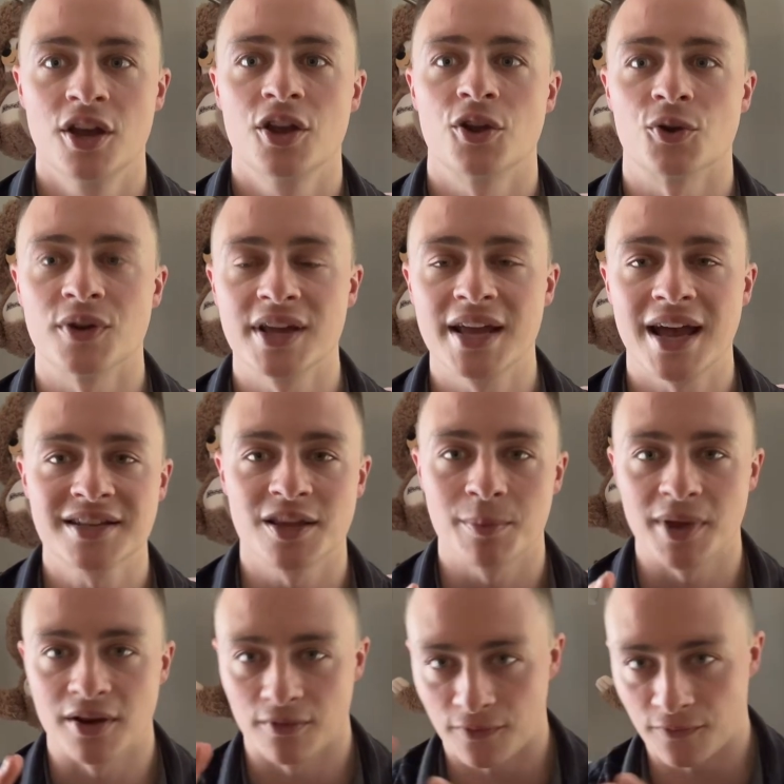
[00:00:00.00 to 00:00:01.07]
Your knee has to
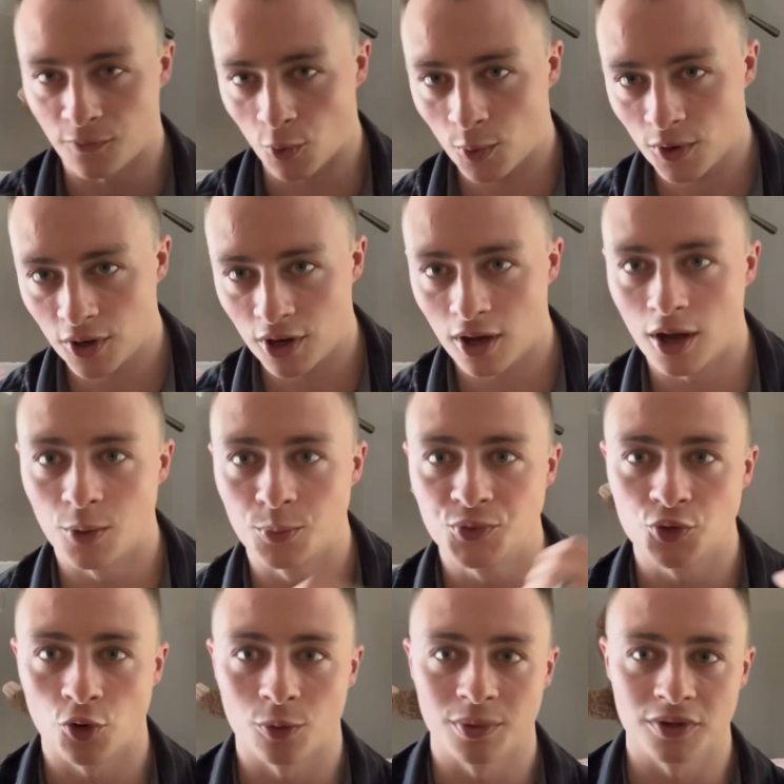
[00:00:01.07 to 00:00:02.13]
bend forward,
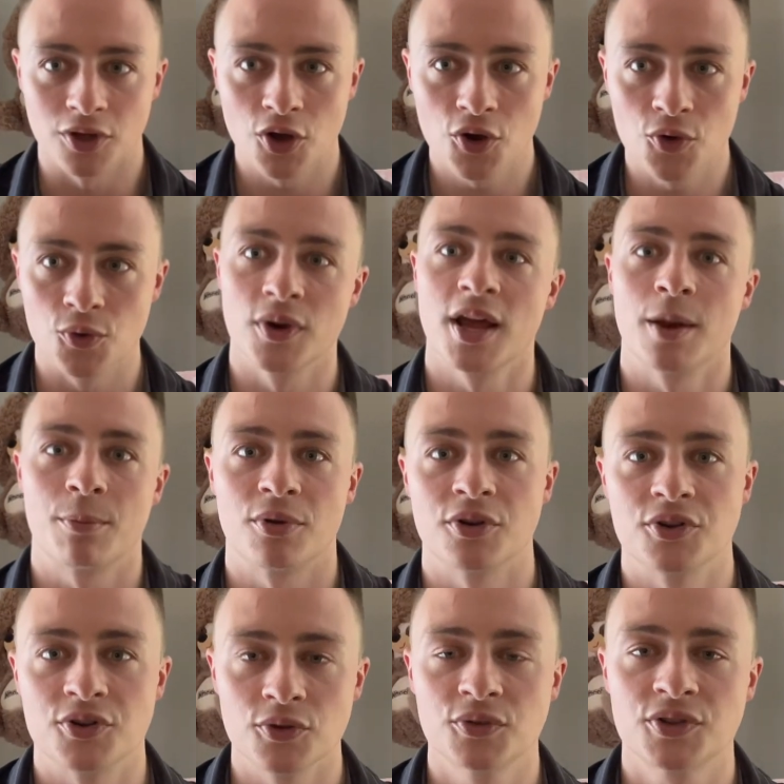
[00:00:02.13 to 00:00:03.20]
absorb load, and
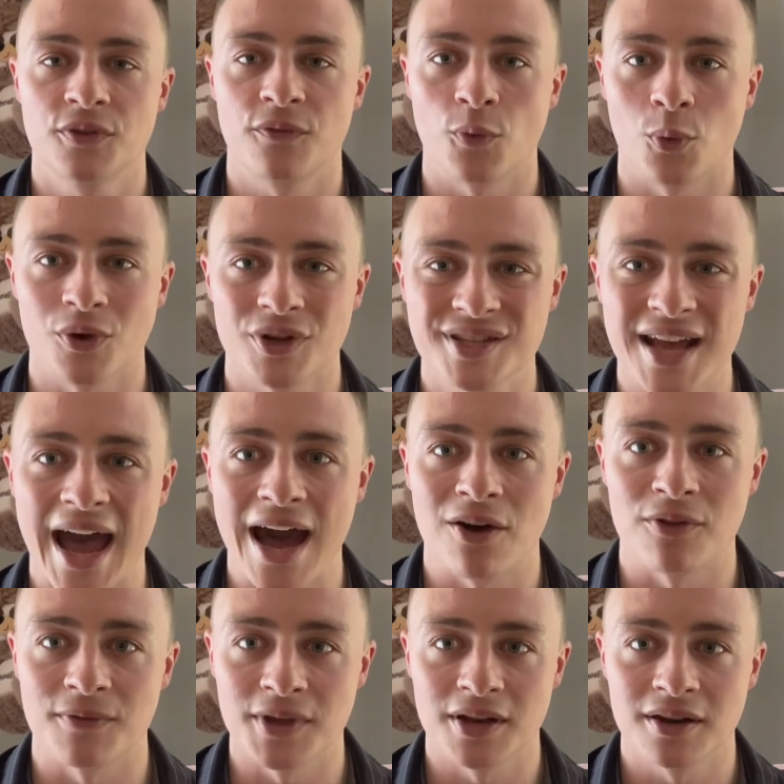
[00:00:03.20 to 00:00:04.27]
produce force
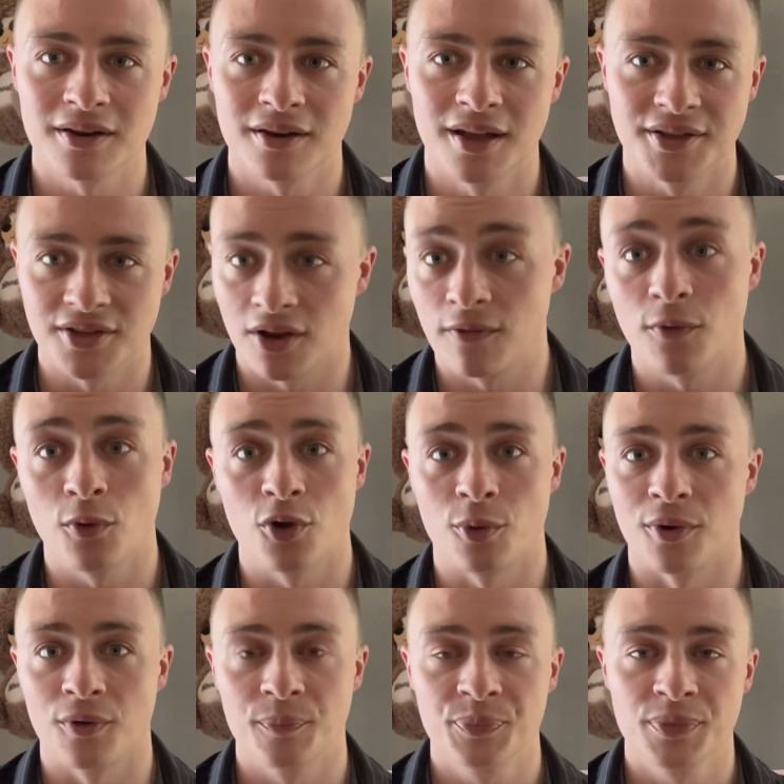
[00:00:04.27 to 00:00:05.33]
out of it. It's
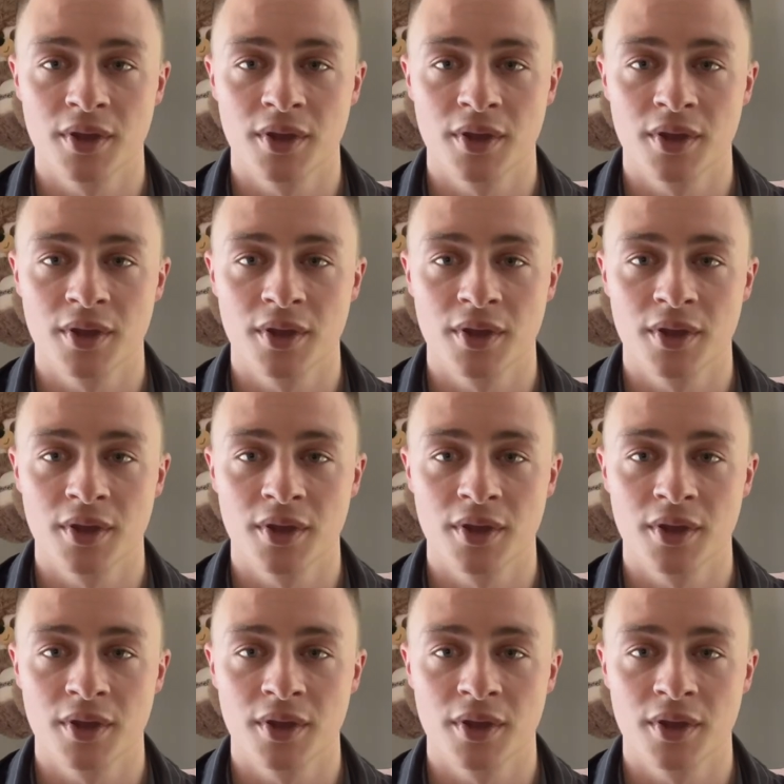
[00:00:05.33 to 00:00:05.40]
unavoidable.